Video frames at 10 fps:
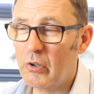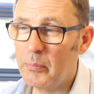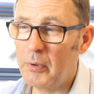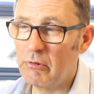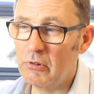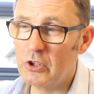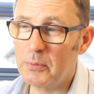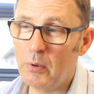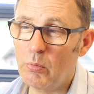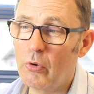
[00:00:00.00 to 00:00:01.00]
of the boundaries
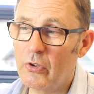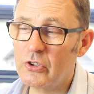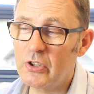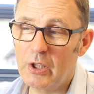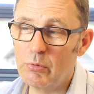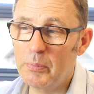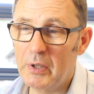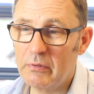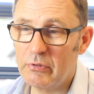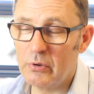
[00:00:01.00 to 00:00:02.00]
about what the state will
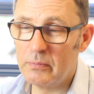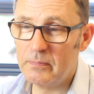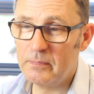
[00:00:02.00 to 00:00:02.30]
pay for.